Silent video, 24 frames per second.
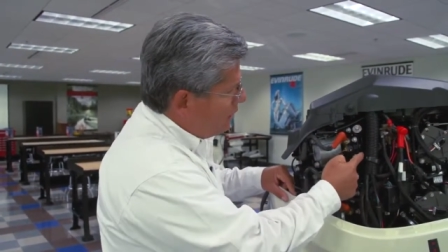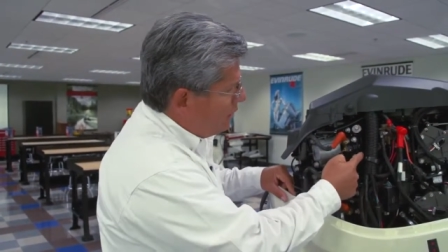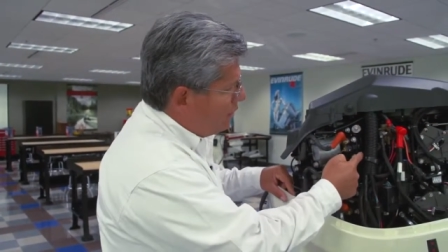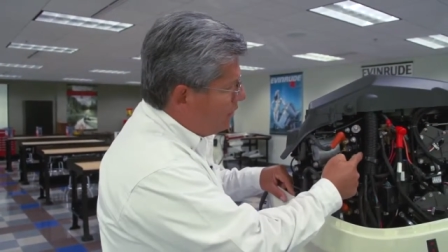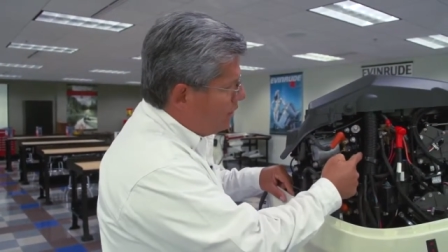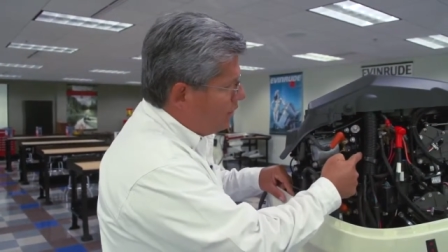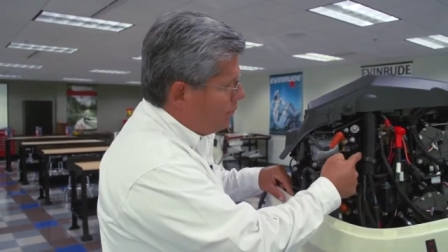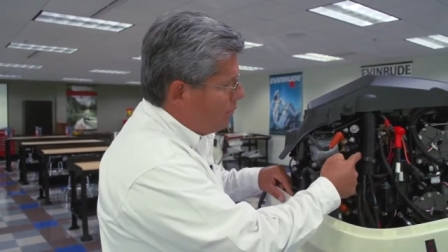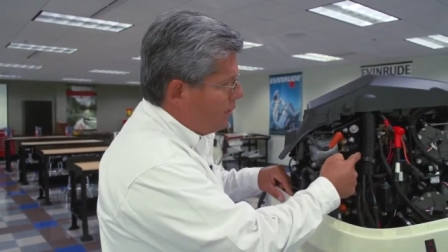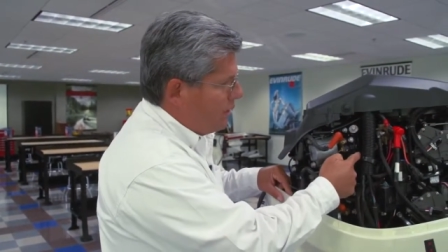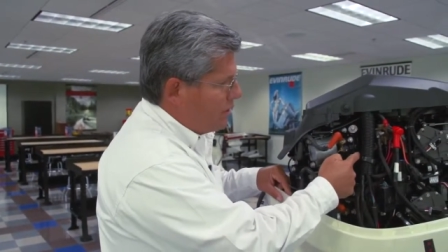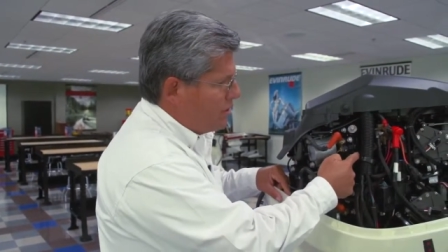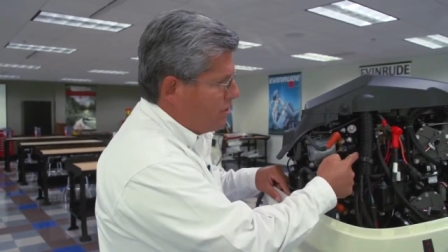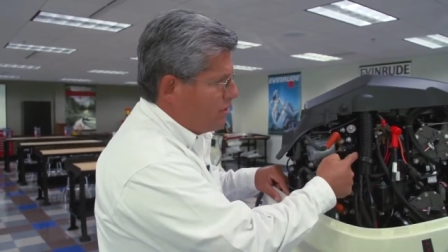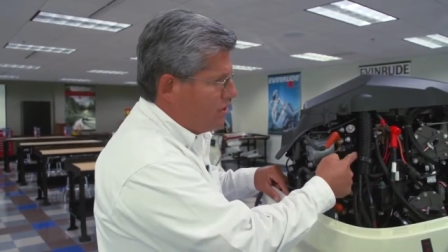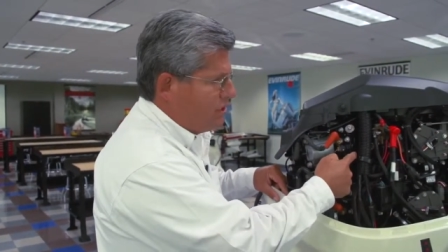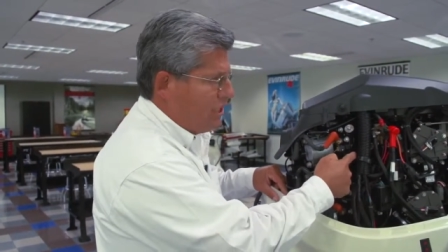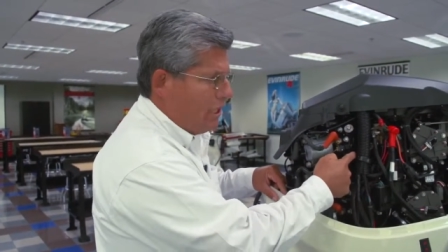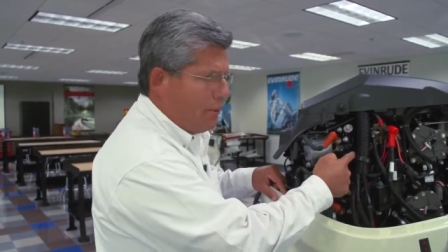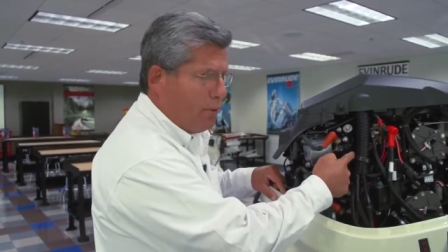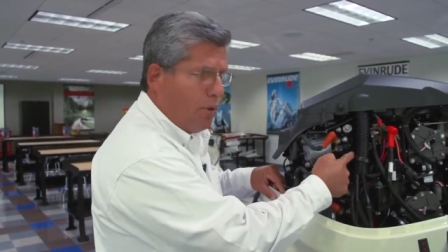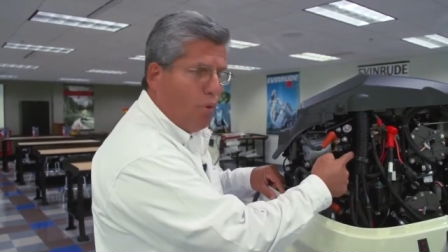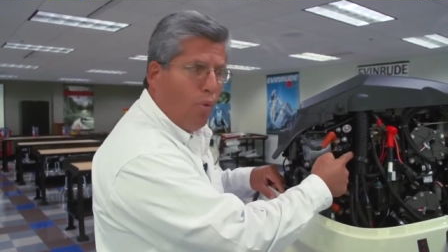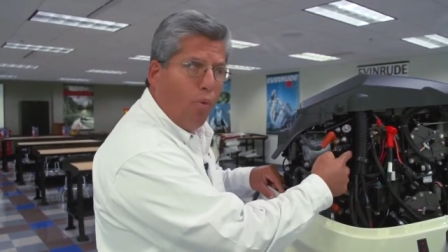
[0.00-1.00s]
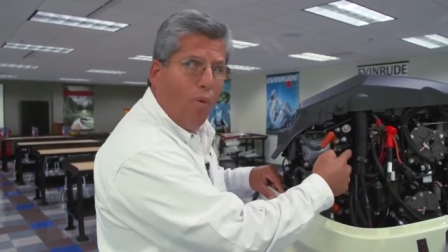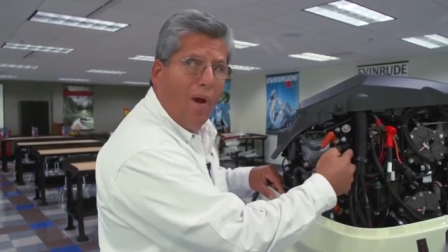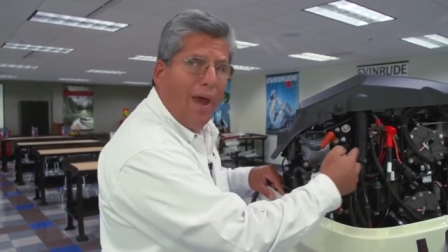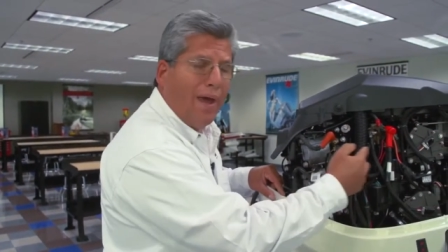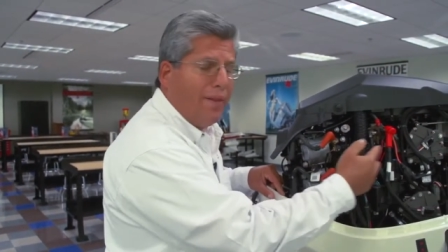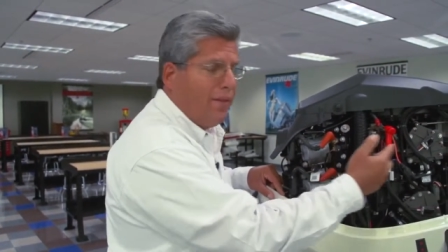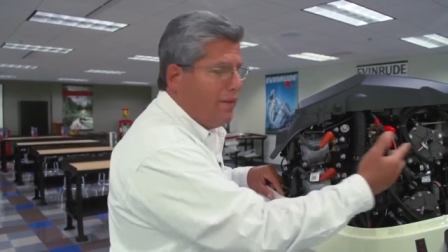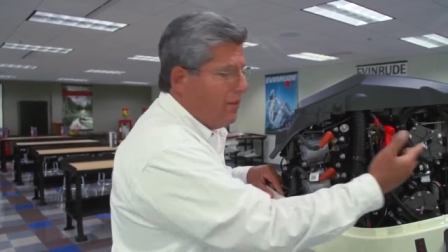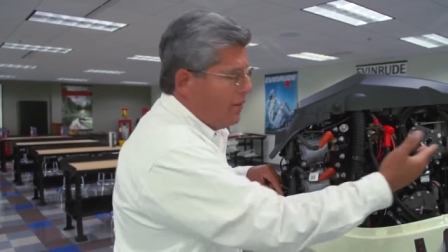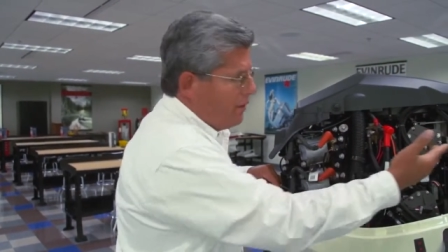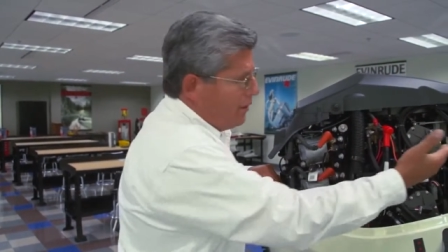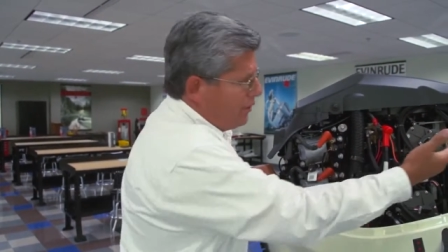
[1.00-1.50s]
into the combustion chamber
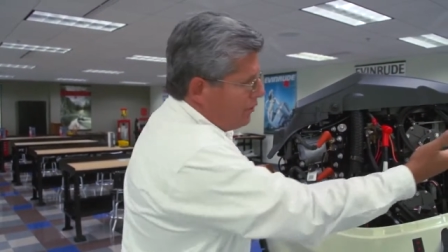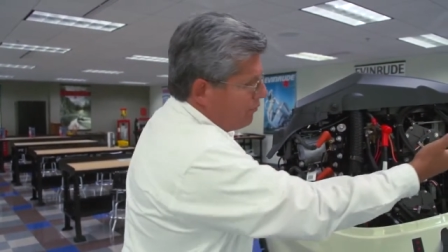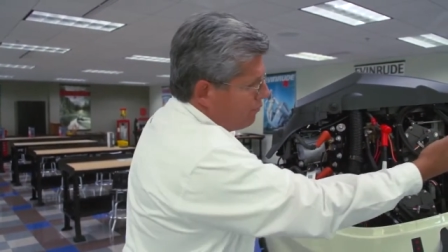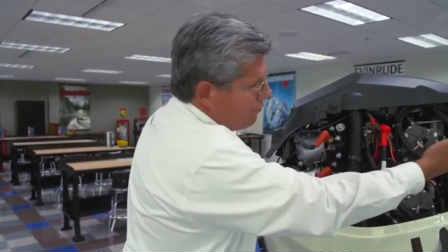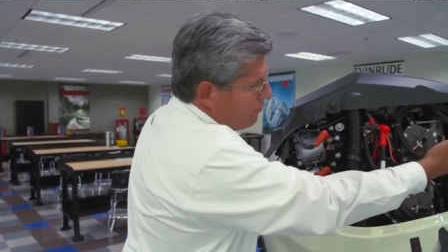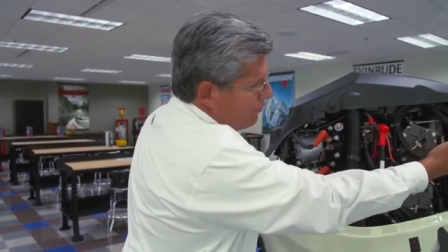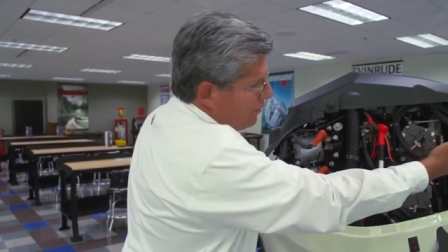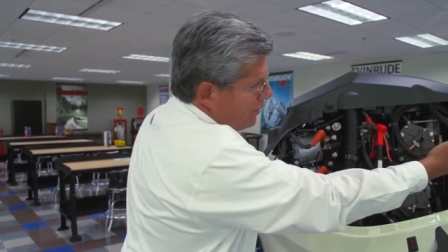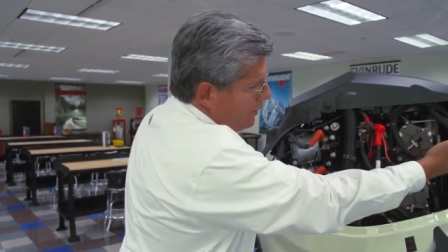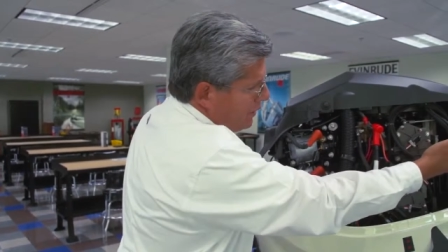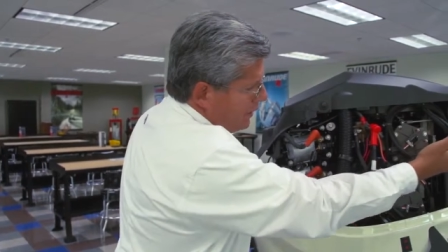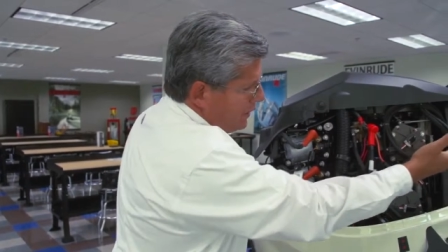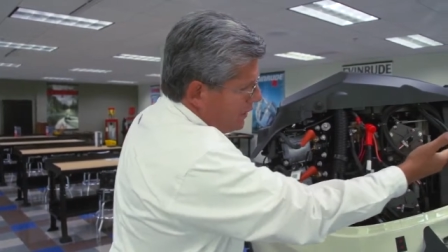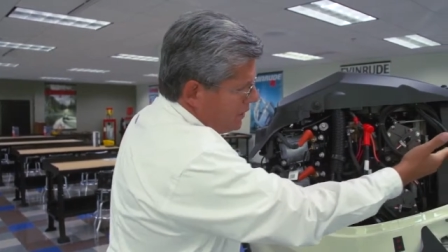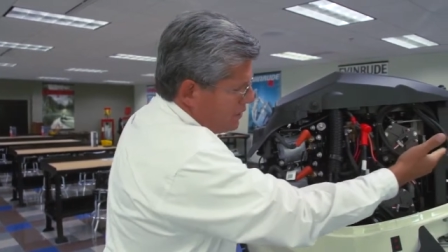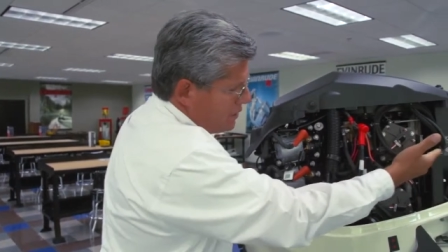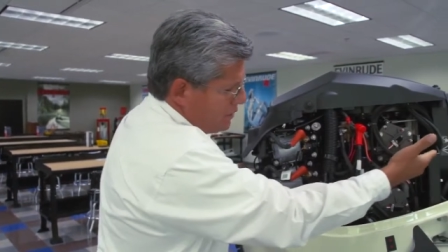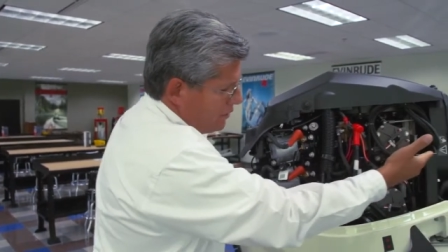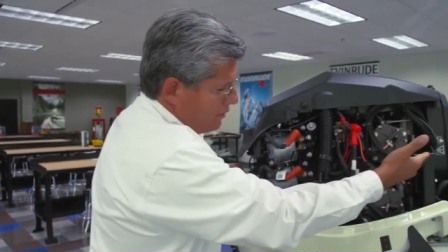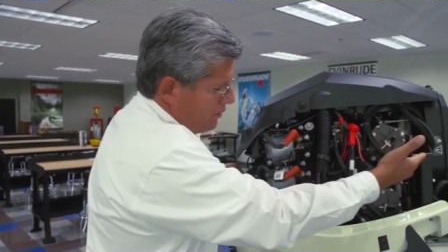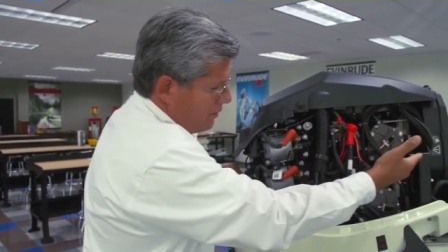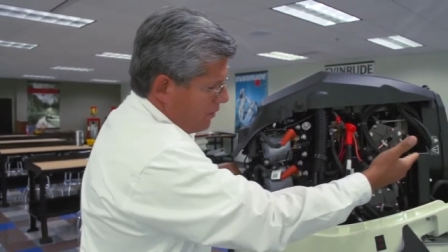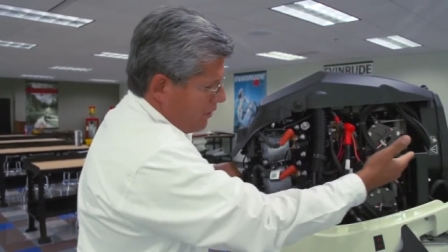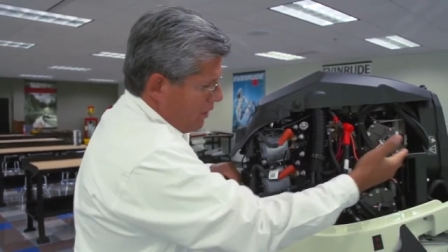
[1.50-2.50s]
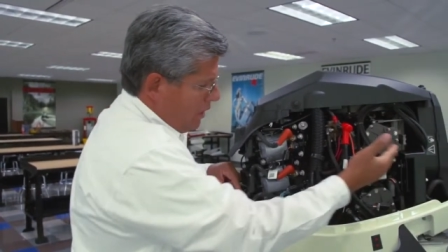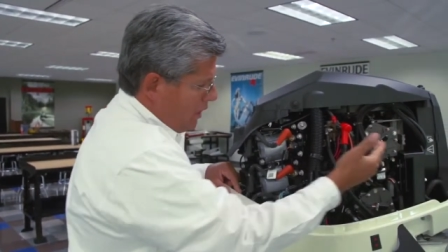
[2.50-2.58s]
rather than the front of the engine.